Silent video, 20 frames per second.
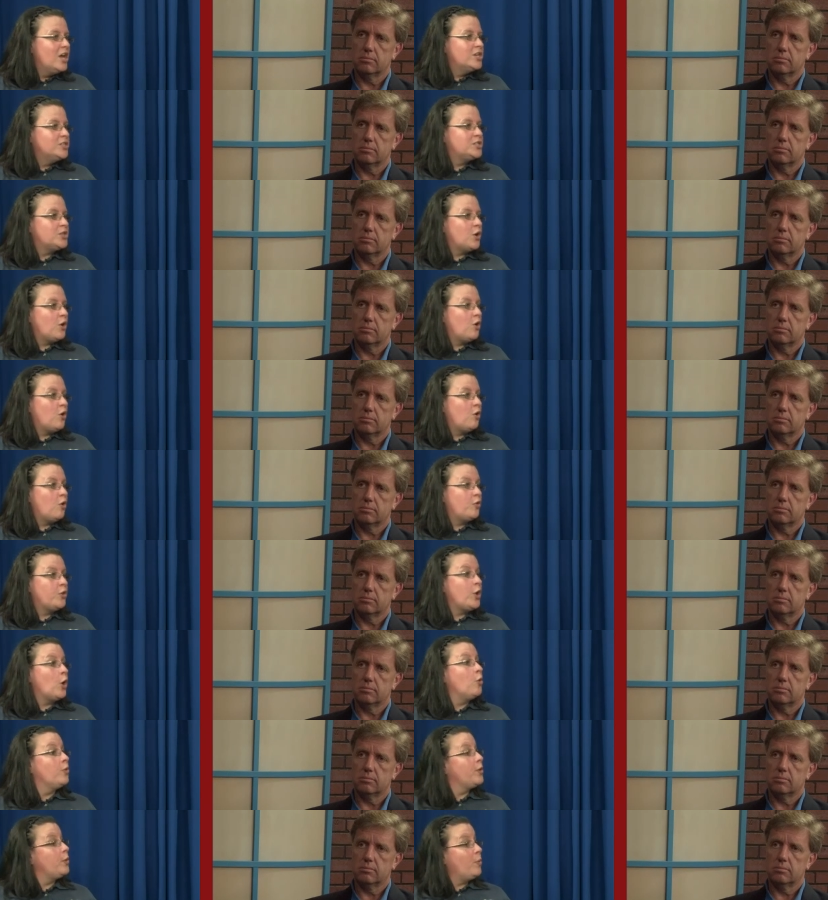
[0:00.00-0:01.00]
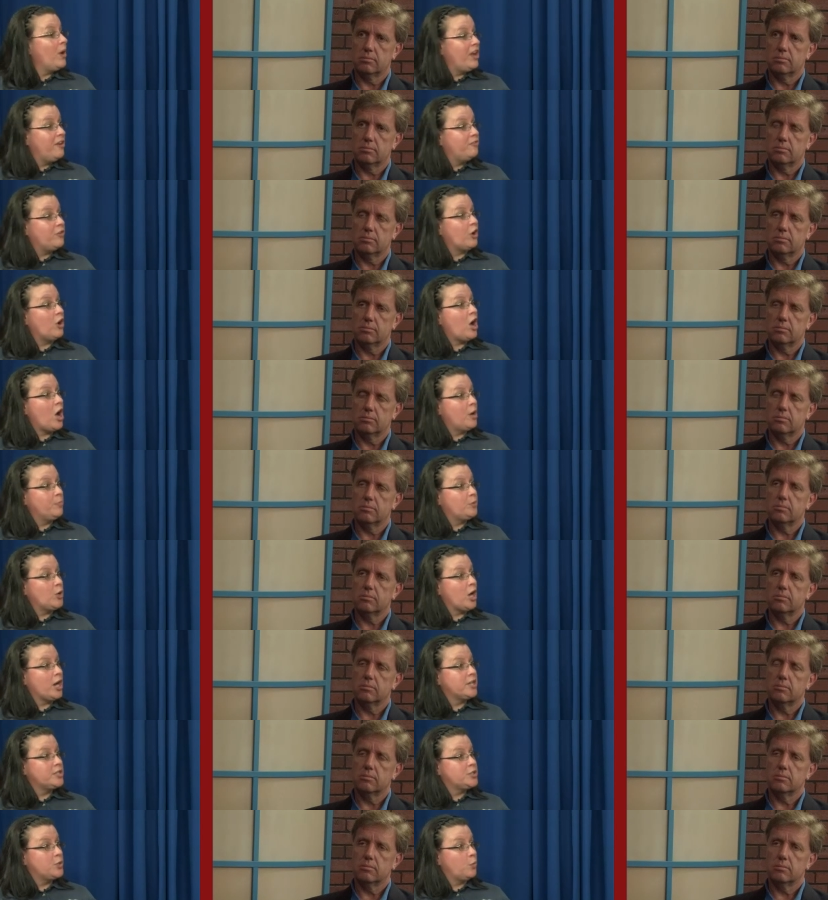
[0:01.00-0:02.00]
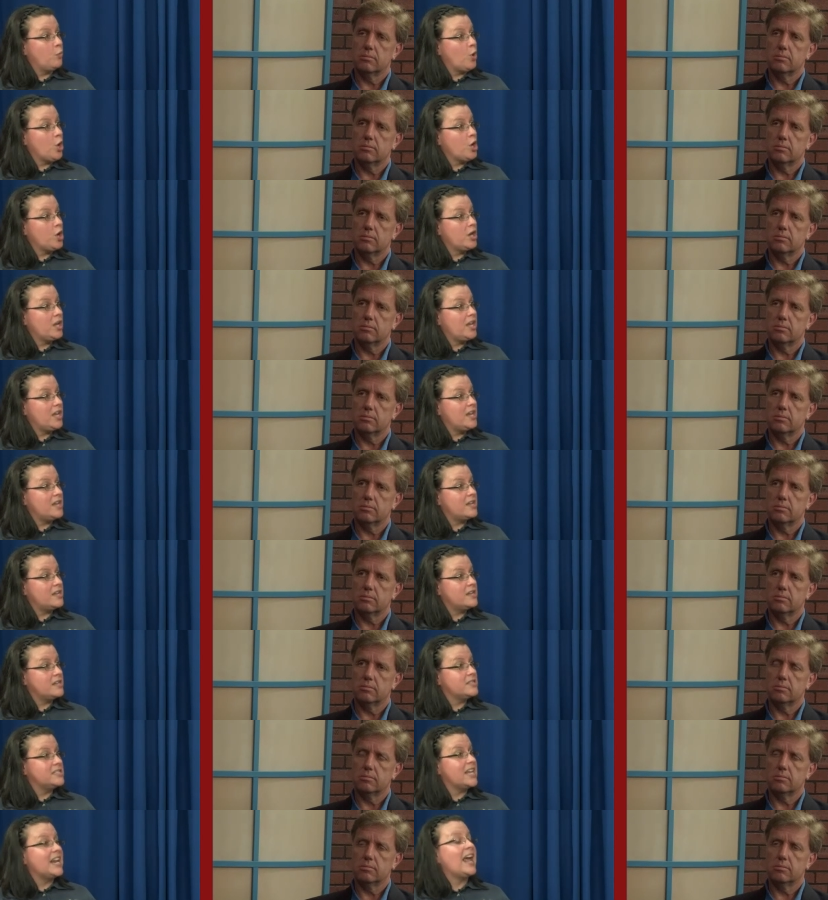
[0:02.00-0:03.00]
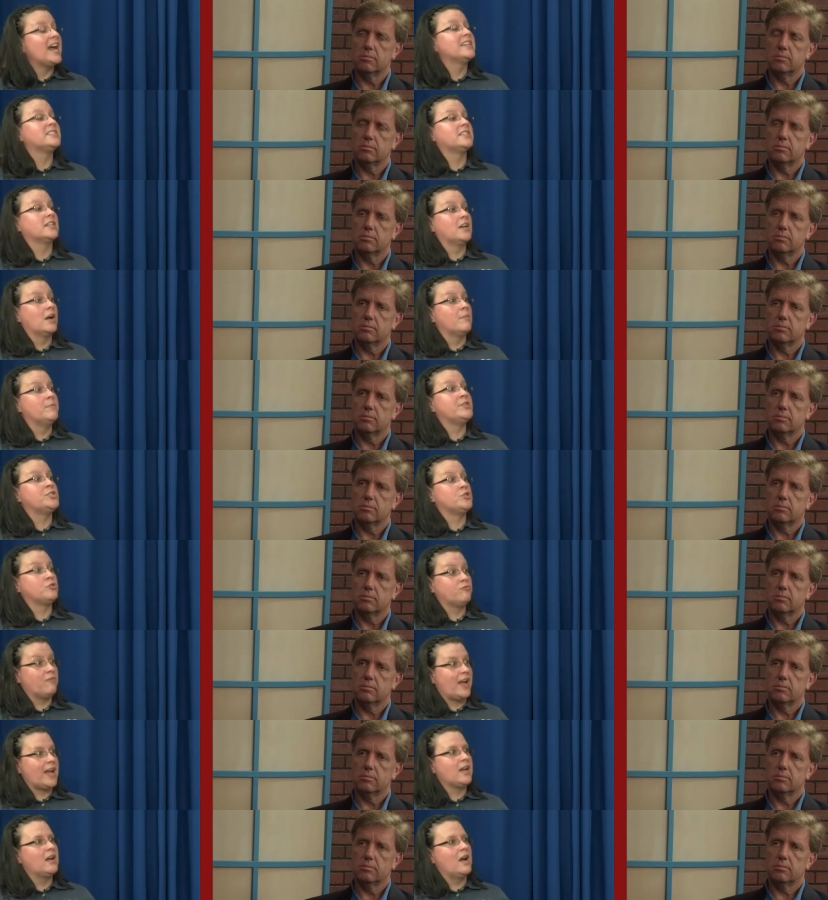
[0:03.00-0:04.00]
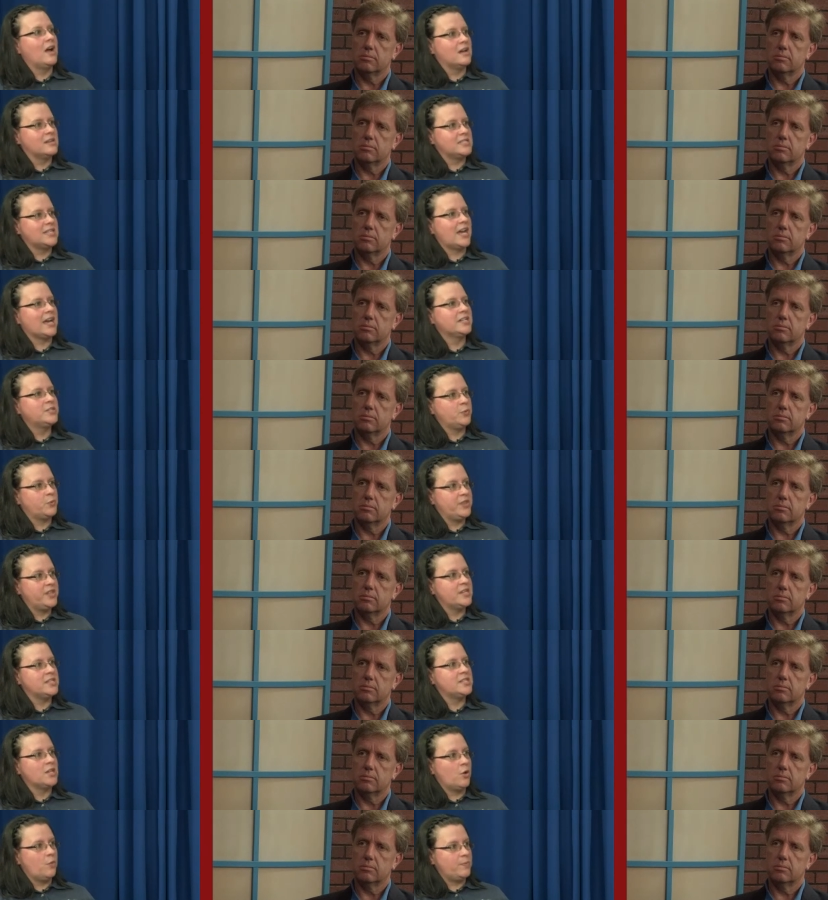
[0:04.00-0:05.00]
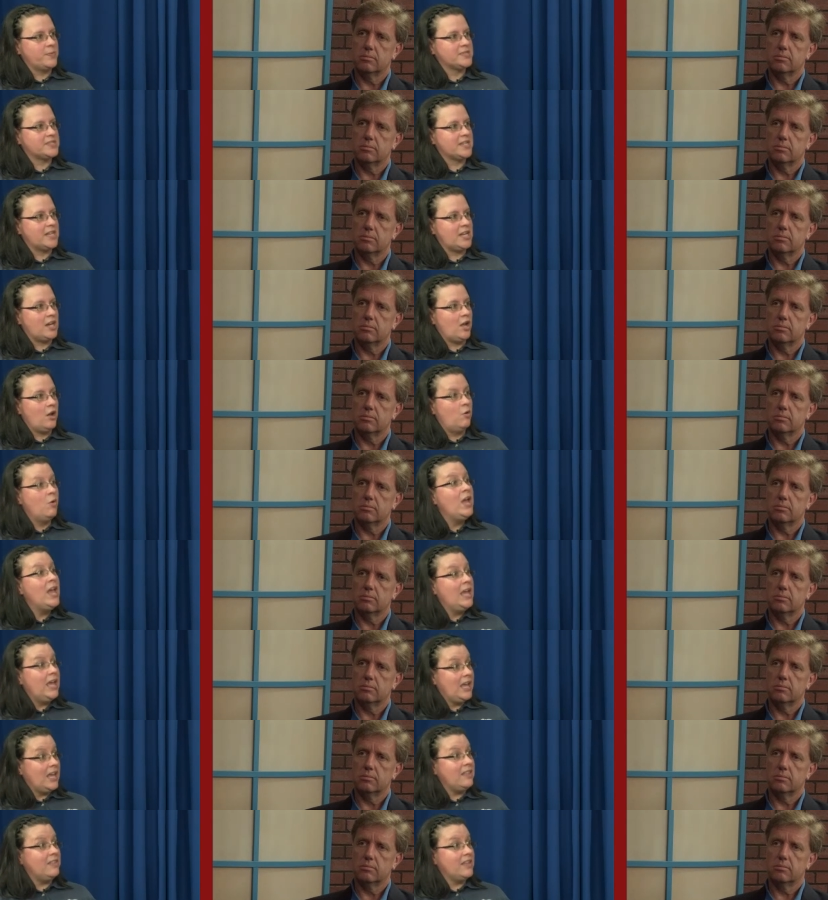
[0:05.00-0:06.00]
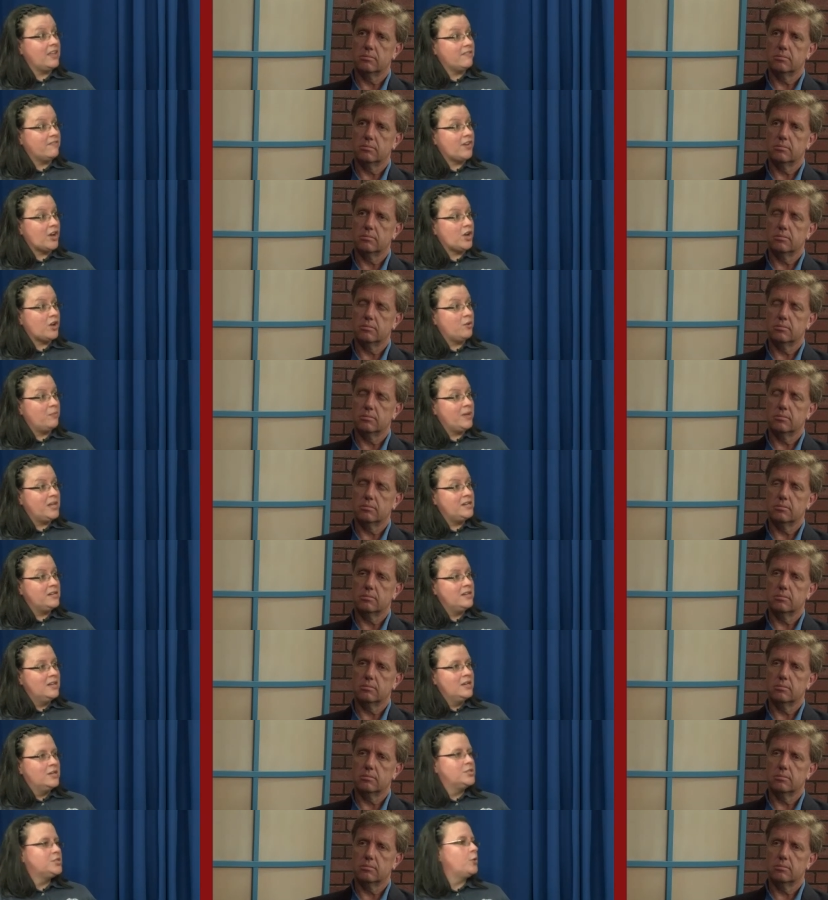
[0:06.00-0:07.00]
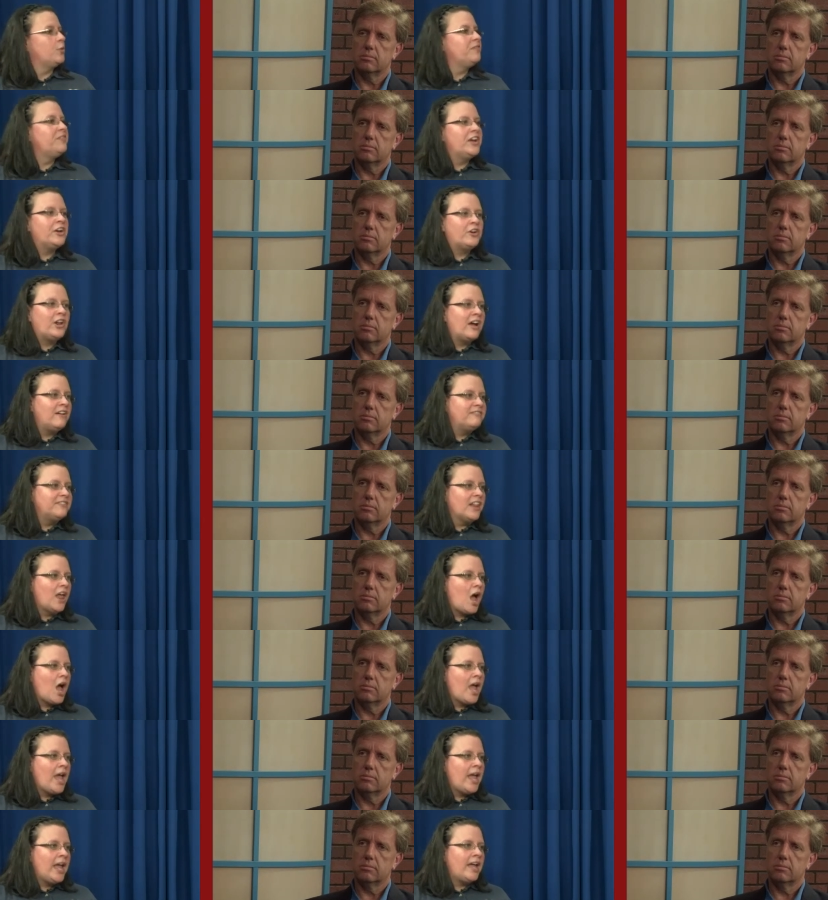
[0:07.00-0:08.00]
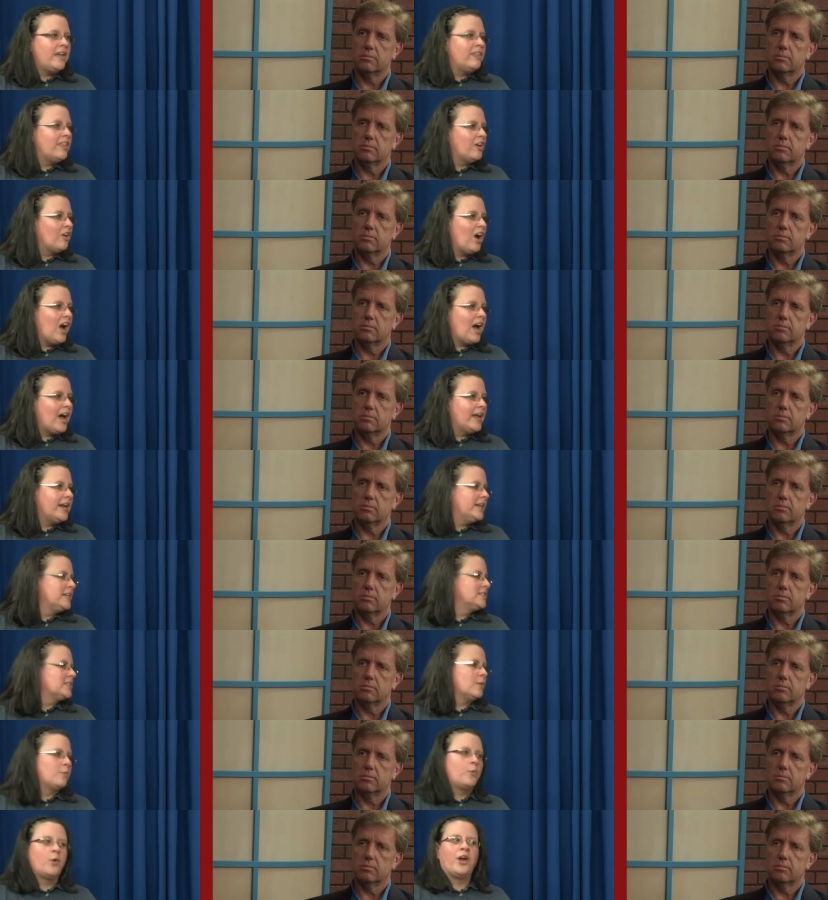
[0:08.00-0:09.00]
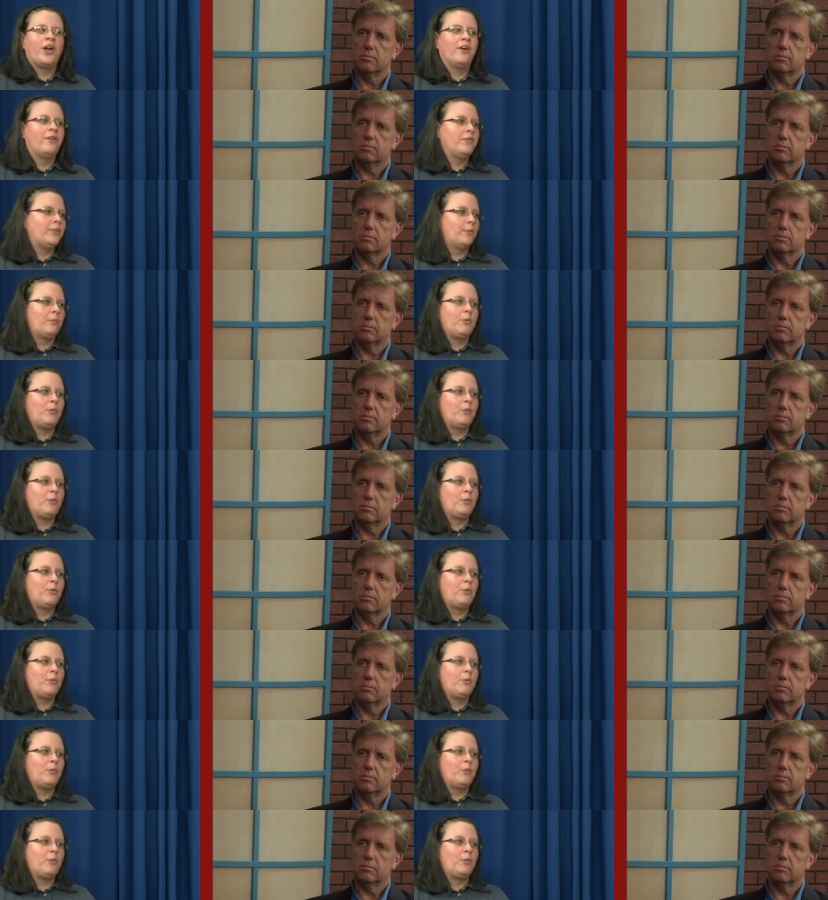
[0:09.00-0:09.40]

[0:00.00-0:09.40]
Speaker 1: So the only way for our product to work is it has to come in direct contact with the adult mosquito in the environment. So if they're not flying and they're hiding somewhere, the